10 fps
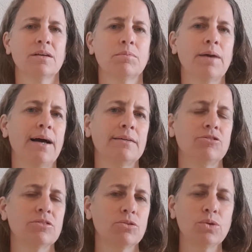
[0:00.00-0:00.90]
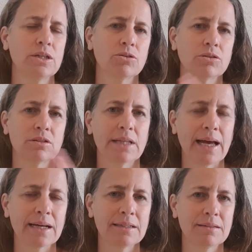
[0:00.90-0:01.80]
by just doing
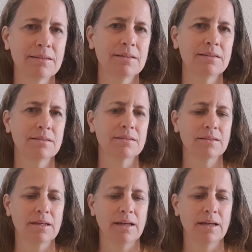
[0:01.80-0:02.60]
austerities